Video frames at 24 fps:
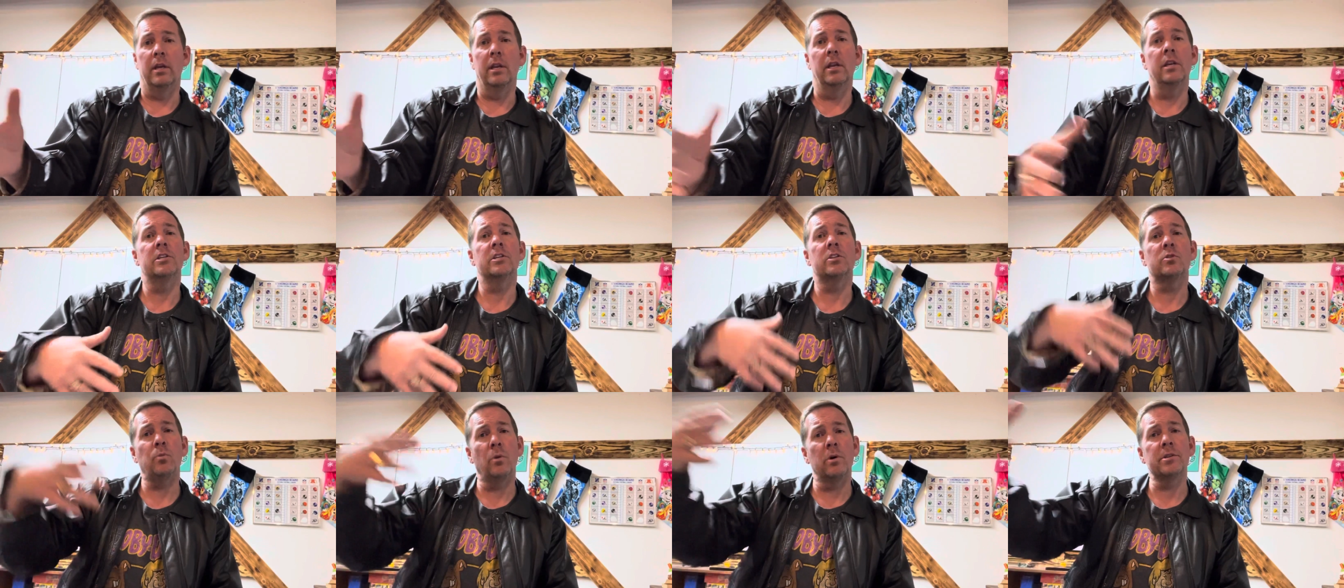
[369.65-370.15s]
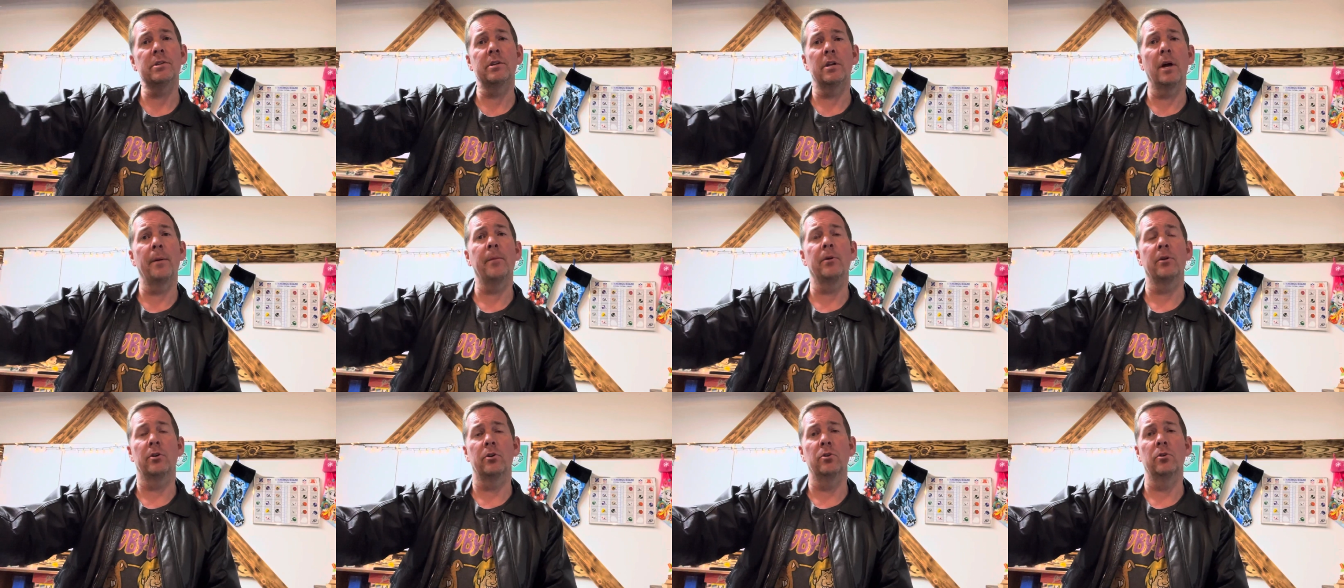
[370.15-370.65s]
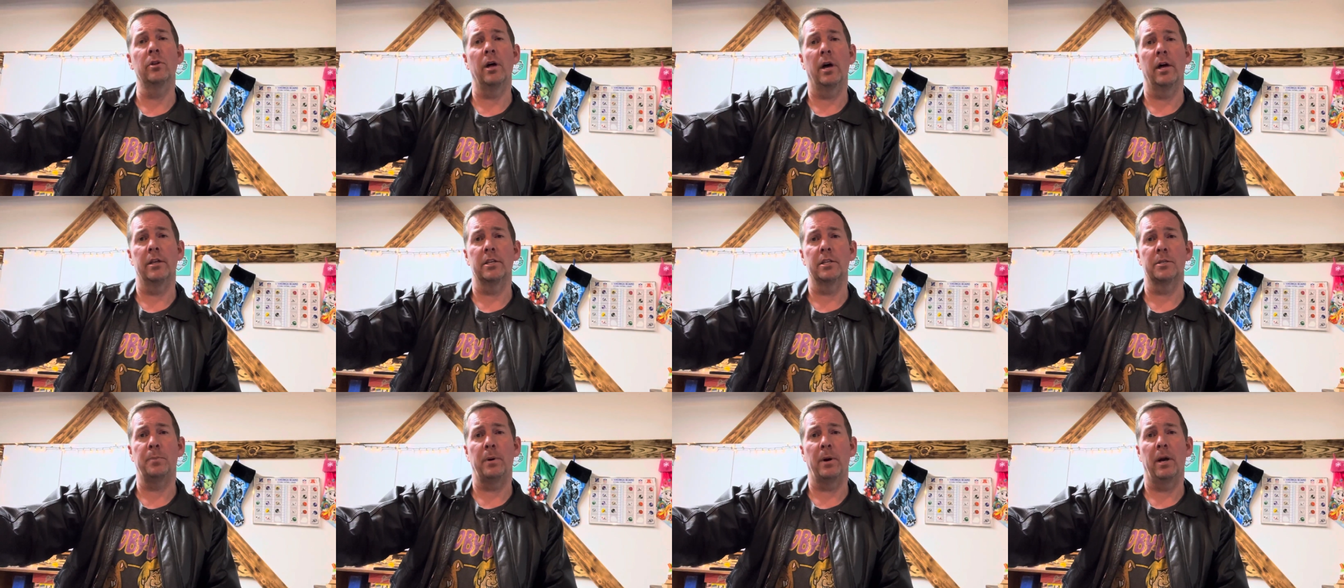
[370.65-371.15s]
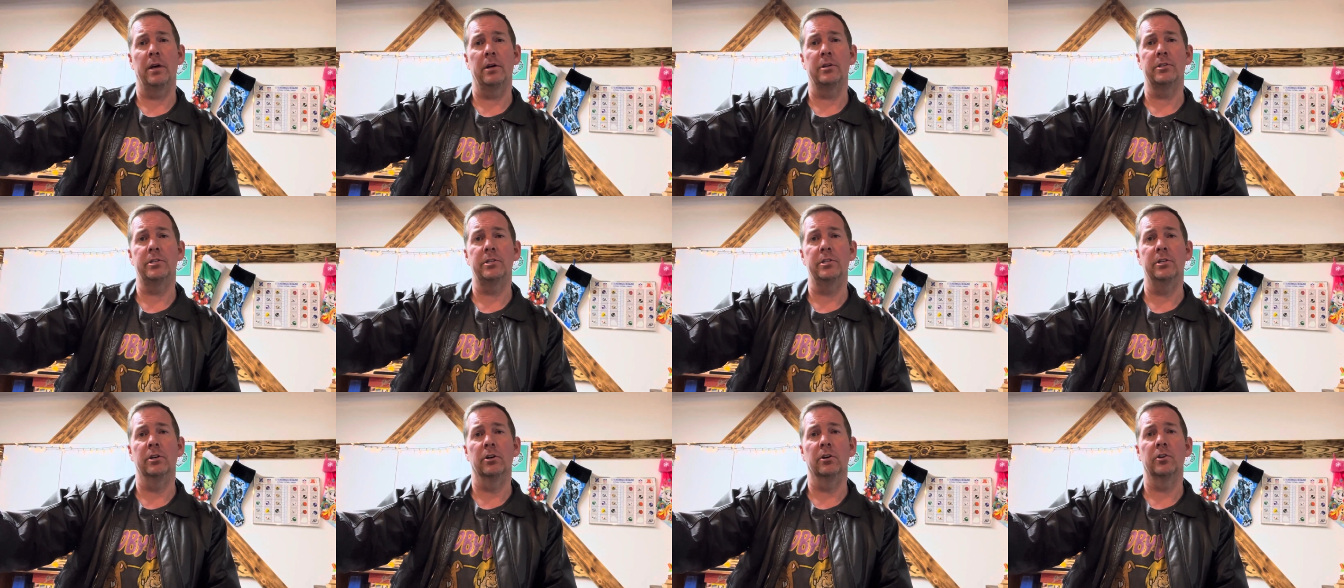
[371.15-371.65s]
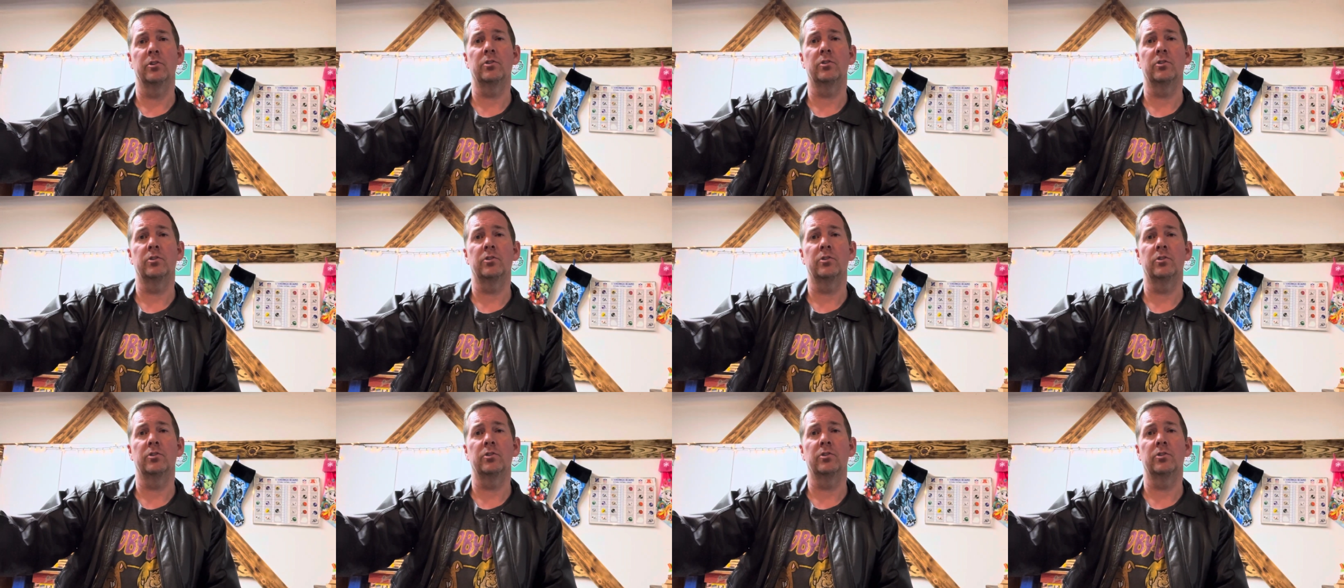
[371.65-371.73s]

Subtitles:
And he just wasn't able to do that this past year.